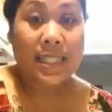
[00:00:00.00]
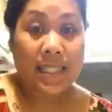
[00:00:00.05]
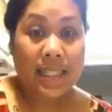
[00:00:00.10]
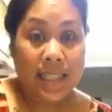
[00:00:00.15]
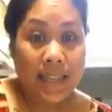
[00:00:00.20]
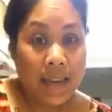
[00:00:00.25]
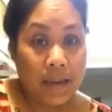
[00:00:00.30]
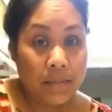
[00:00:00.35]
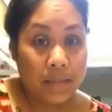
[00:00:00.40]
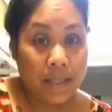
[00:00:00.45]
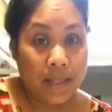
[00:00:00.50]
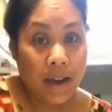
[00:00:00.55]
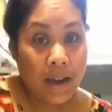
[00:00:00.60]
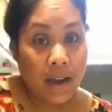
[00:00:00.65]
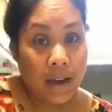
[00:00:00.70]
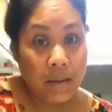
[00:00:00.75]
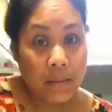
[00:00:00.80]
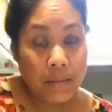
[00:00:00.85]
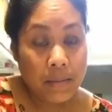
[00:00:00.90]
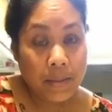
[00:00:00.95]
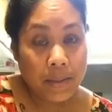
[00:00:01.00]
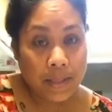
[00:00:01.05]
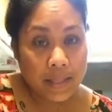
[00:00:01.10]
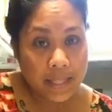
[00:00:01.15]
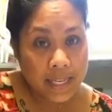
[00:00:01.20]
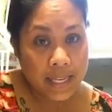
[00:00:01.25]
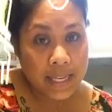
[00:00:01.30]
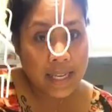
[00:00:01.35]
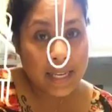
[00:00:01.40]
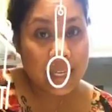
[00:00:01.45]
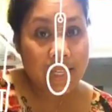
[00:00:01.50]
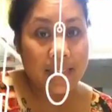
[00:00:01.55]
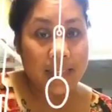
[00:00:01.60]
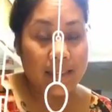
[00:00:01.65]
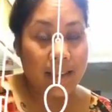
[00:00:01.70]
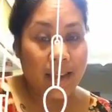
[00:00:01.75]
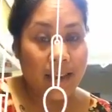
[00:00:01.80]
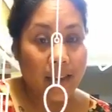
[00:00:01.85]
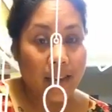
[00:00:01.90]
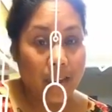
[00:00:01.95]
same time, please,
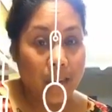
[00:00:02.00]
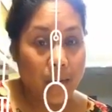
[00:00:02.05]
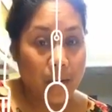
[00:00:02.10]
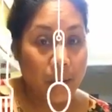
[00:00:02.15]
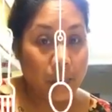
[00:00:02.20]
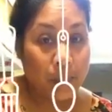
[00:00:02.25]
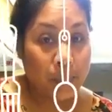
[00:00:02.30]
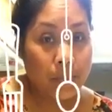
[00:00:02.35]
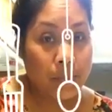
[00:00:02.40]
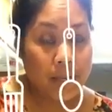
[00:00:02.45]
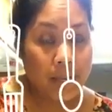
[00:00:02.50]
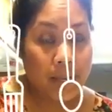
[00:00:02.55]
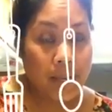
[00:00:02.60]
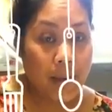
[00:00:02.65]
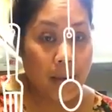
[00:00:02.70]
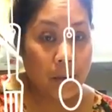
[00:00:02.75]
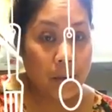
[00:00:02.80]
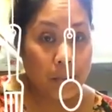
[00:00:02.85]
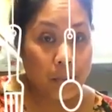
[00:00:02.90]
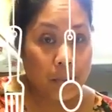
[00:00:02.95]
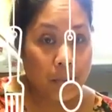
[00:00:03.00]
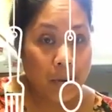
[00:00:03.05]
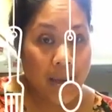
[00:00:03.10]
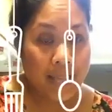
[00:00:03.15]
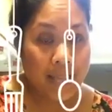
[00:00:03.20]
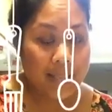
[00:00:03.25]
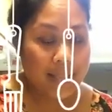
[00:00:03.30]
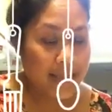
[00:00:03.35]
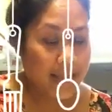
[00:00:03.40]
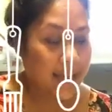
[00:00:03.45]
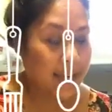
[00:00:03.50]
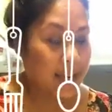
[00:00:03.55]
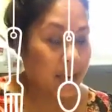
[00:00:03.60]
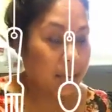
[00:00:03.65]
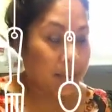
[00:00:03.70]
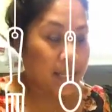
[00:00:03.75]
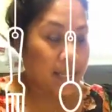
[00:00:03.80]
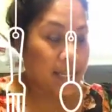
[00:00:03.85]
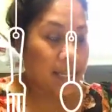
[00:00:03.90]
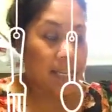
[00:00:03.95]
I'm gonna go out there
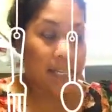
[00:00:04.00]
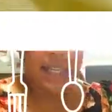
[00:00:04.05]
with a